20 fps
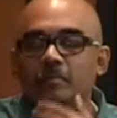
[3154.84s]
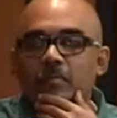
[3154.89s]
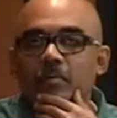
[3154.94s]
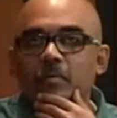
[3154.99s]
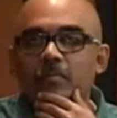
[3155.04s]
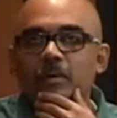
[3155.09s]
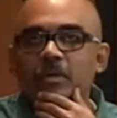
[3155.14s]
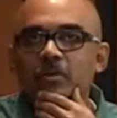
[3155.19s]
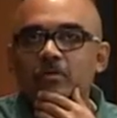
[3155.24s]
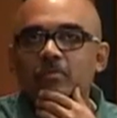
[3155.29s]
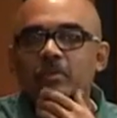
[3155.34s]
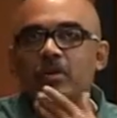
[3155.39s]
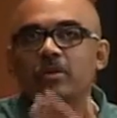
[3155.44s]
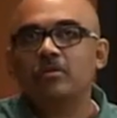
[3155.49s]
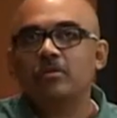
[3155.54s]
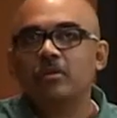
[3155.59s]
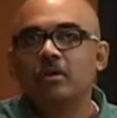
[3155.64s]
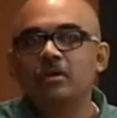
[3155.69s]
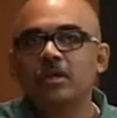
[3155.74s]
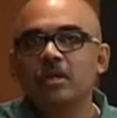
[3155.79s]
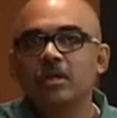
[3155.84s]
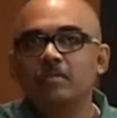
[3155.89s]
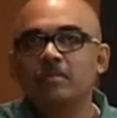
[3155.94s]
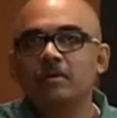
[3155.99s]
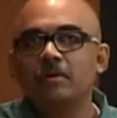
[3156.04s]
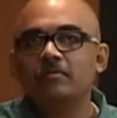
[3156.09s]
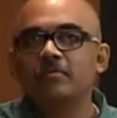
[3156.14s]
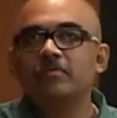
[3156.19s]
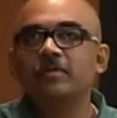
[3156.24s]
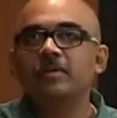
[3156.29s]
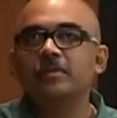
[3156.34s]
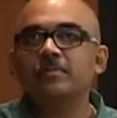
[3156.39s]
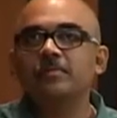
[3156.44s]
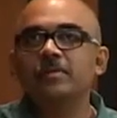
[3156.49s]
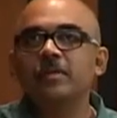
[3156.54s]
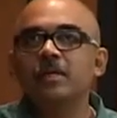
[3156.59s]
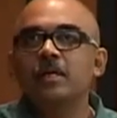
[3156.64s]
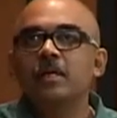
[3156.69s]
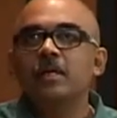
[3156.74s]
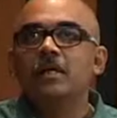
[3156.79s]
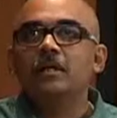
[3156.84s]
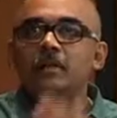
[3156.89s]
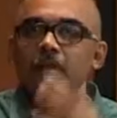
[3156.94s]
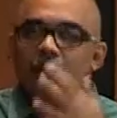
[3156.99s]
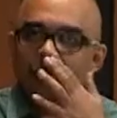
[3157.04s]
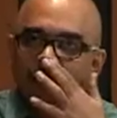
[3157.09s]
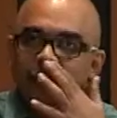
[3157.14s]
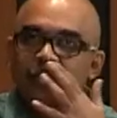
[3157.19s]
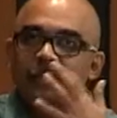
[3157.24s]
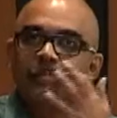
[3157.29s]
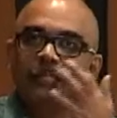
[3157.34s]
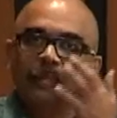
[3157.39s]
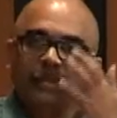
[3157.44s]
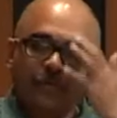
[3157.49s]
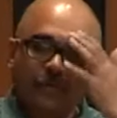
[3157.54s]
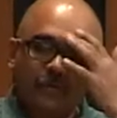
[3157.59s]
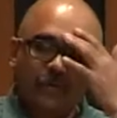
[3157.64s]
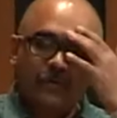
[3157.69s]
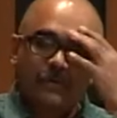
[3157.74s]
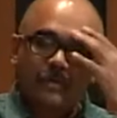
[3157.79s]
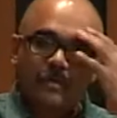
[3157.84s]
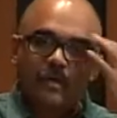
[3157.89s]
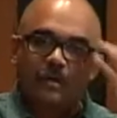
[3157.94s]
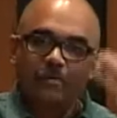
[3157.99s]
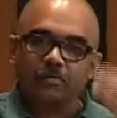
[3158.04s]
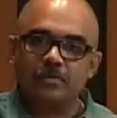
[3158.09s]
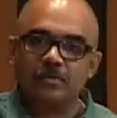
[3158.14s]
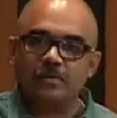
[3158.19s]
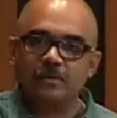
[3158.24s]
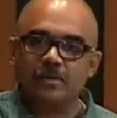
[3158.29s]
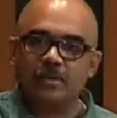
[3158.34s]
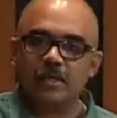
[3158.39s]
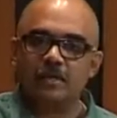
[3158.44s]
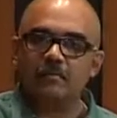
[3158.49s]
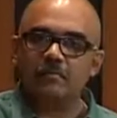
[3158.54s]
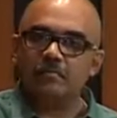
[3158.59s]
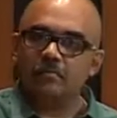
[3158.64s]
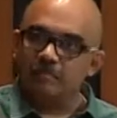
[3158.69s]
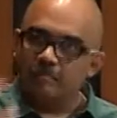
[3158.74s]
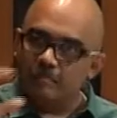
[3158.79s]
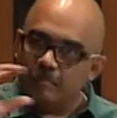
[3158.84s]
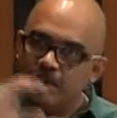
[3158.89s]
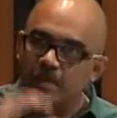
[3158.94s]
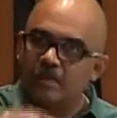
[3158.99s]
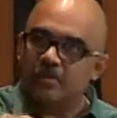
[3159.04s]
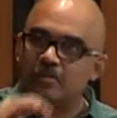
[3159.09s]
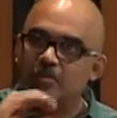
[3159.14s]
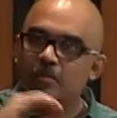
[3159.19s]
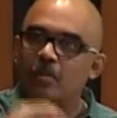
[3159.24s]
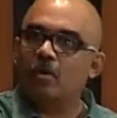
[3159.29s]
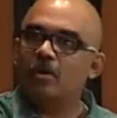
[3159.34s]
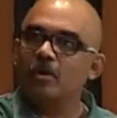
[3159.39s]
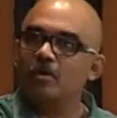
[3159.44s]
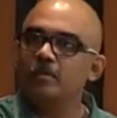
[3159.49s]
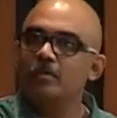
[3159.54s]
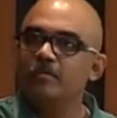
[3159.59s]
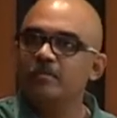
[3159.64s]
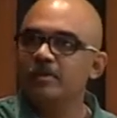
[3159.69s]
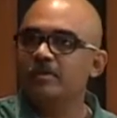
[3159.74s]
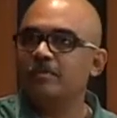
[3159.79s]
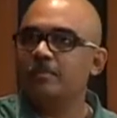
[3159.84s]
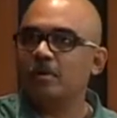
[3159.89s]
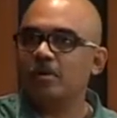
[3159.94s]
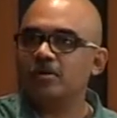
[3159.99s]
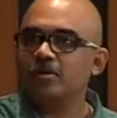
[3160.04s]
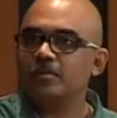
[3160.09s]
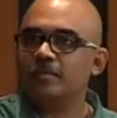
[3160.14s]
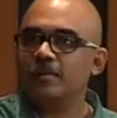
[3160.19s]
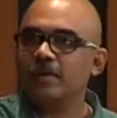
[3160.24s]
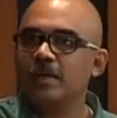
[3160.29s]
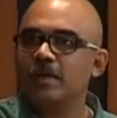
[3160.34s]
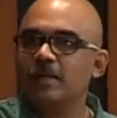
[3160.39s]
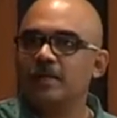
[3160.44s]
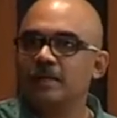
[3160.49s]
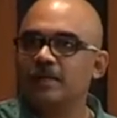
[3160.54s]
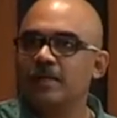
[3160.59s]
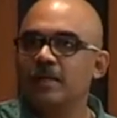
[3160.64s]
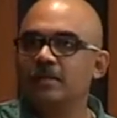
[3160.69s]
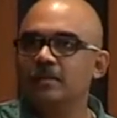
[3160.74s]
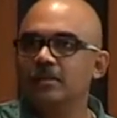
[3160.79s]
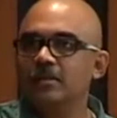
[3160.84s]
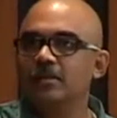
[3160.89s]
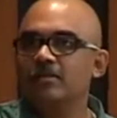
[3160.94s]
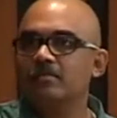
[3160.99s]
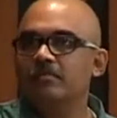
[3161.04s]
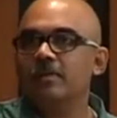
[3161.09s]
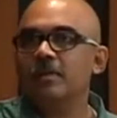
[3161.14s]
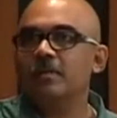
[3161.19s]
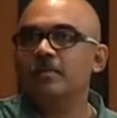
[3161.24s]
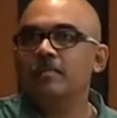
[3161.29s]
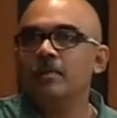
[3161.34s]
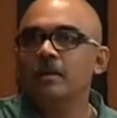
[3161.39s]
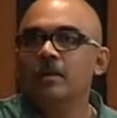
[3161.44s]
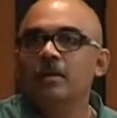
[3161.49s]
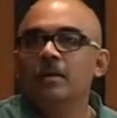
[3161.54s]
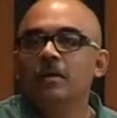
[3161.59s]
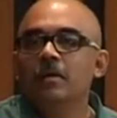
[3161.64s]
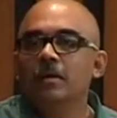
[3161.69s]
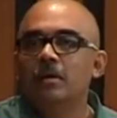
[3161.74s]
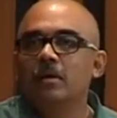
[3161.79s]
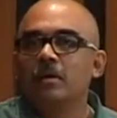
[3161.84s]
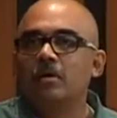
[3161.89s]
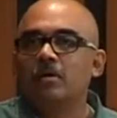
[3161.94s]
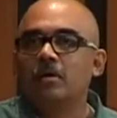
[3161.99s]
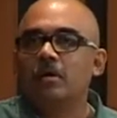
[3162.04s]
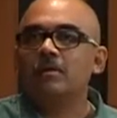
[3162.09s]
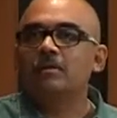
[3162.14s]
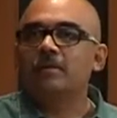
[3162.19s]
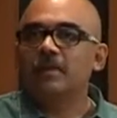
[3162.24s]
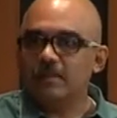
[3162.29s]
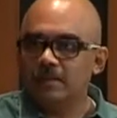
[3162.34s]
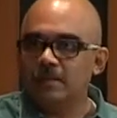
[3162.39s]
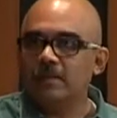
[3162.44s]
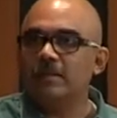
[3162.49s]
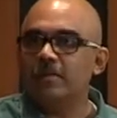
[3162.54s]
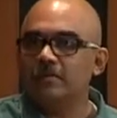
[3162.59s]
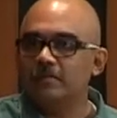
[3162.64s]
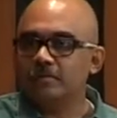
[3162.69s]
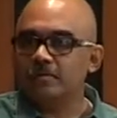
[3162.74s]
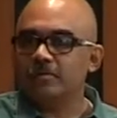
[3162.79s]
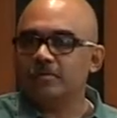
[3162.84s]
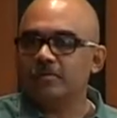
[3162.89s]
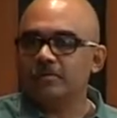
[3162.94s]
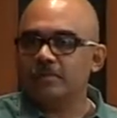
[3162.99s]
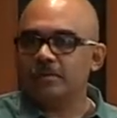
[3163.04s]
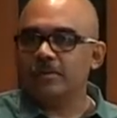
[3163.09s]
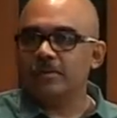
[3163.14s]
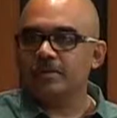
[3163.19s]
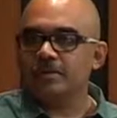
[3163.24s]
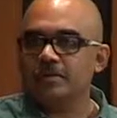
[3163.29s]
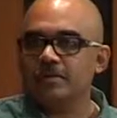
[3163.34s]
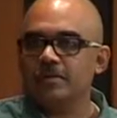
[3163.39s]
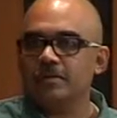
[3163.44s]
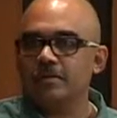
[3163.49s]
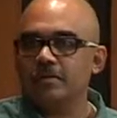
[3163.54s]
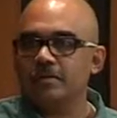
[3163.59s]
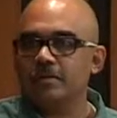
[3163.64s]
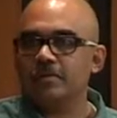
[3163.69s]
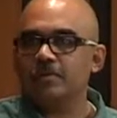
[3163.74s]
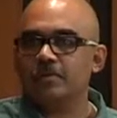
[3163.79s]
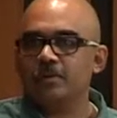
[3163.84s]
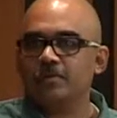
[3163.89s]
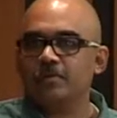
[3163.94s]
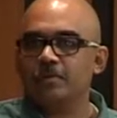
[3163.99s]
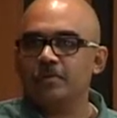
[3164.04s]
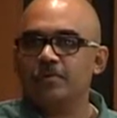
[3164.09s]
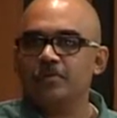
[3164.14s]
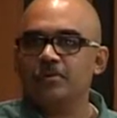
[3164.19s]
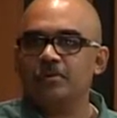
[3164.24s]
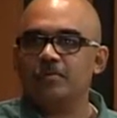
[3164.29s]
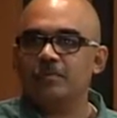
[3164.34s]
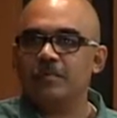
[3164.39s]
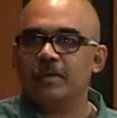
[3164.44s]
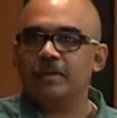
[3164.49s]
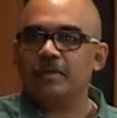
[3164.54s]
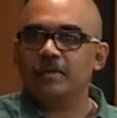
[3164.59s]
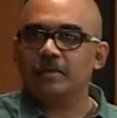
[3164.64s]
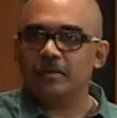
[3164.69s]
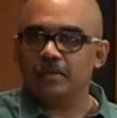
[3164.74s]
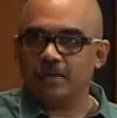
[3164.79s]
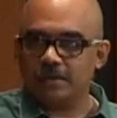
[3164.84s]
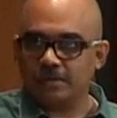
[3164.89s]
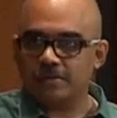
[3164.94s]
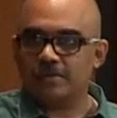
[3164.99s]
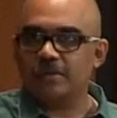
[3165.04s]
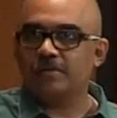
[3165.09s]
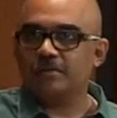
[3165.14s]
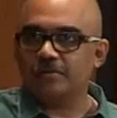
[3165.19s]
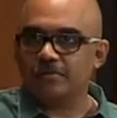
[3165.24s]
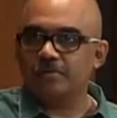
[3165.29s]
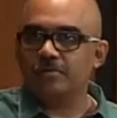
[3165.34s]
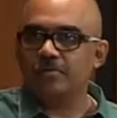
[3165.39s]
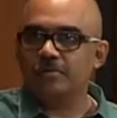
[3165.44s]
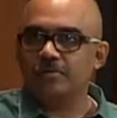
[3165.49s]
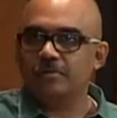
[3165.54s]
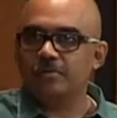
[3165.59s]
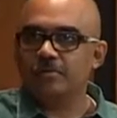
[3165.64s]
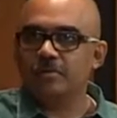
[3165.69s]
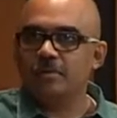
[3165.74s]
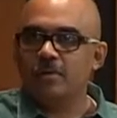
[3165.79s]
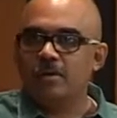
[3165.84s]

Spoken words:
when you're talking about films, there are some big production houses that make smaller movies possible, like this film called Titli, which was released this year, was produced by Yashraj Studios.